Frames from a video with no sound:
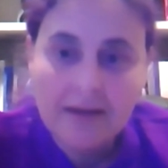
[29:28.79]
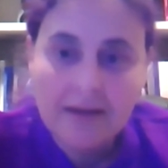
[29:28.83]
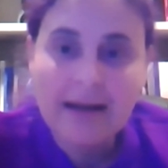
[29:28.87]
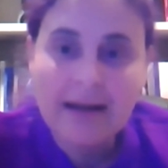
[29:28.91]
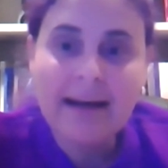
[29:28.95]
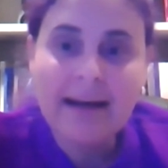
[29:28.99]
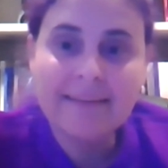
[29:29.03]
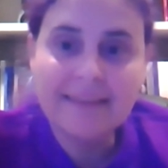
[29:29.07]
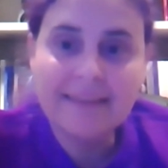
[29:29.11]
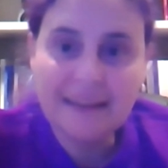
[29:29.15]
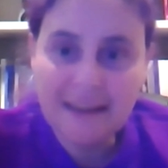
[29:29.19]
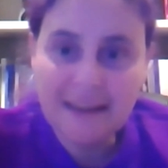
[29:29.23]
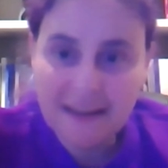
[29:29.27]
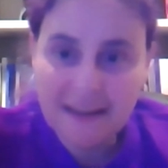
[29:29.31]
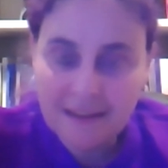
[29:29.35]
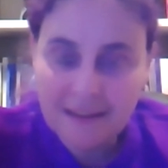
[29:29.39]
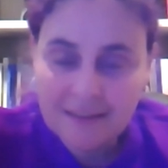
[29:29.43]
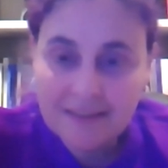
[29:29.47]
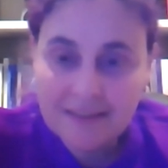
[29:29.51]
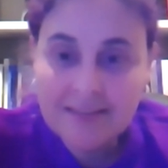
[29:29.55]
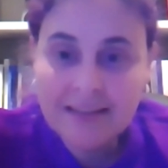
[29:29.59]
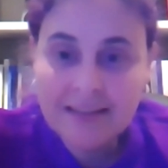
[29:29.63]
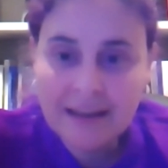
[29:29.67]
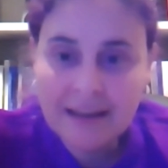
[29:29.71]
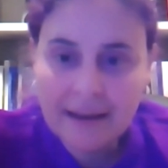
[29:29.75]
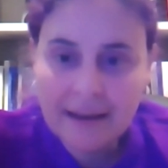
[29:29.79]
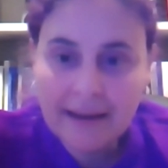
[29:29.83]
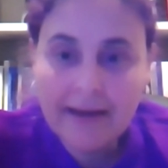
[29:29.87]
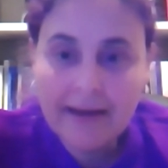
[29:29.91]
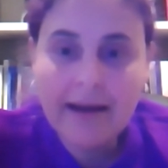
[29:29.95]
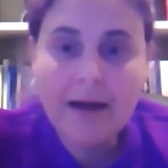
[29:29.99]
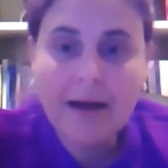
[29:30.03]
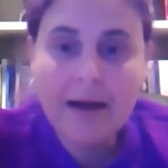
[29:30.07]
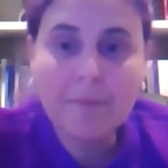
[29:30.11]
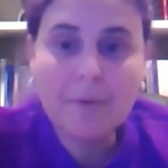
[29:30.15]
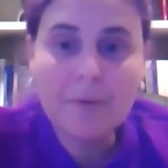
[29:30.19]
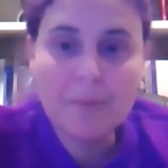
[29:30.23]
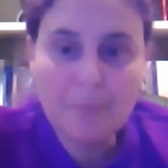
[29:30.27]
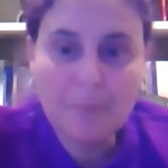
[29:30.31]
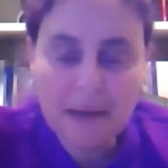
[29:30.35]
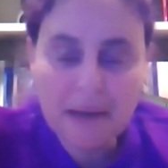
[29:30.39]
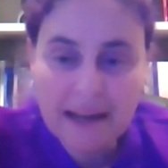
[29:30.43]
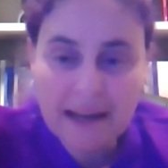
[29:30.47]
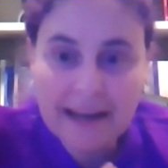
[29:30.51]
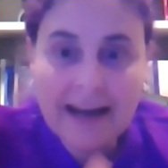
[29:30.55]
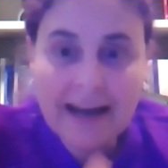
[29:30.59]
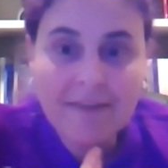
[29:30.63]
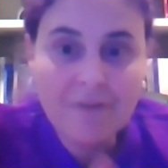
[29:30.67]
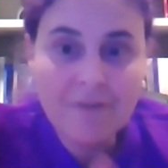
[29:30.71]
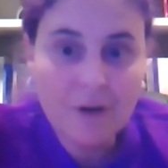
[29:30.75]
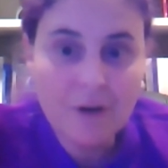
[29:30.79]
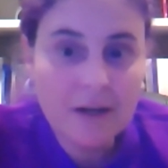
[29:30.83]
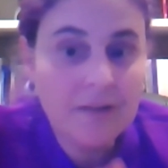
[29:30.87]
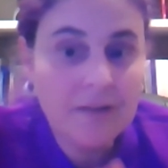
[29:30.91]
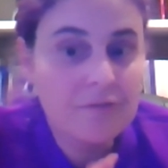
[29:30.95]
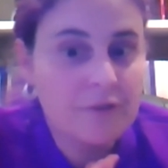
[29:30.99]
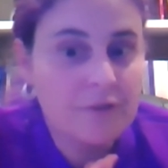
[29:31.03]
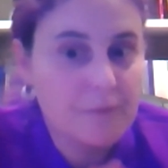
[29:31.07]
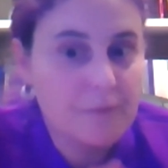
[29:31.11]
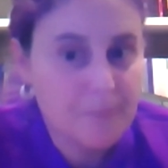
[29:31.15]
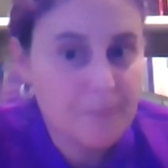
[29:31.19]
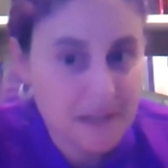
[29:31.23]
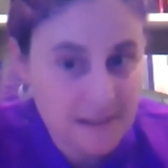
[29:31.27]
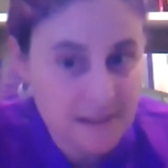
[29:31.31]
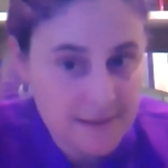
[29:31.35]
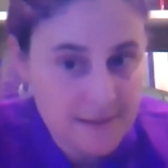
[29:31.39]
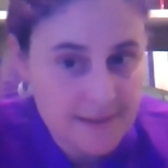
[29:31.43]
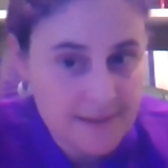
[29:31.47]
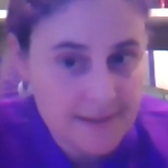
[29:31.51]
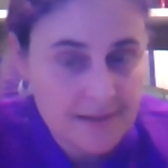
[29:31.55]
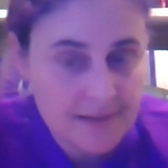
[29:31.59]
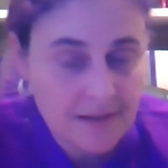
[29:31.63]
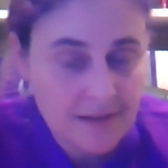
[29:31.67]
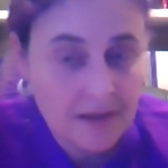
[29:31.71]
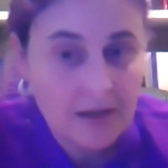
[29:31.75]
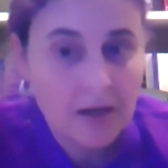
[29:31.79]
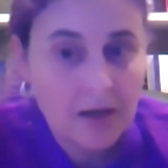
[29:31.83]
At the end of the day, I'm a big advocate for peace.